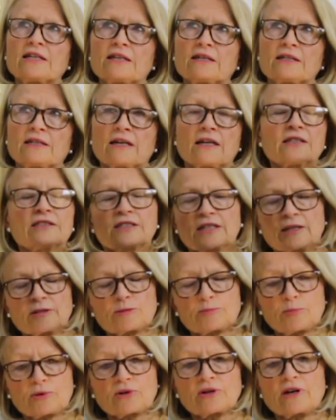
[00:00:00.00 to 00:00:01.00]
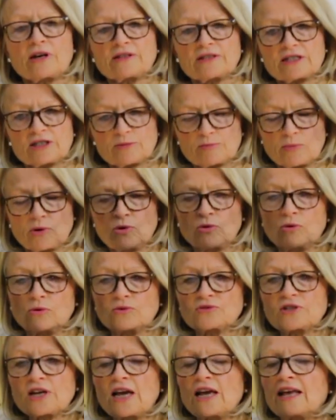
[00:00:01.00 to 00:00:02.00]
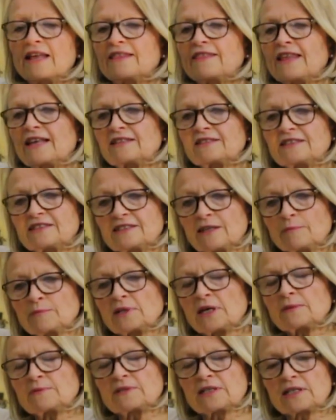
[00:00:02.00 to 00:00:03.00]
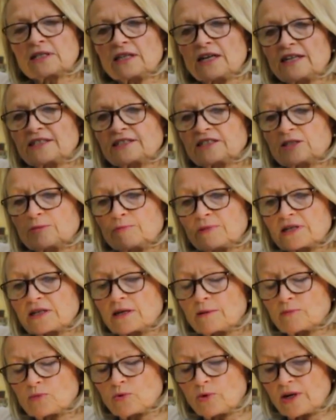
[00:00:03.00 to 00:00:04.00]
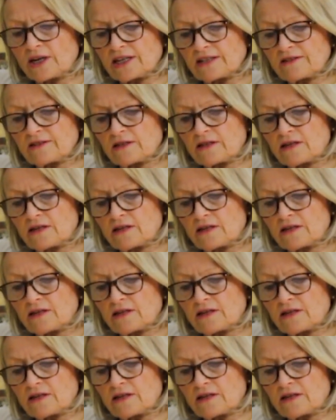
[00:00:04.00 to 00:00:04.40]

Yes, as put on these molds, that sometimes the glass can become quite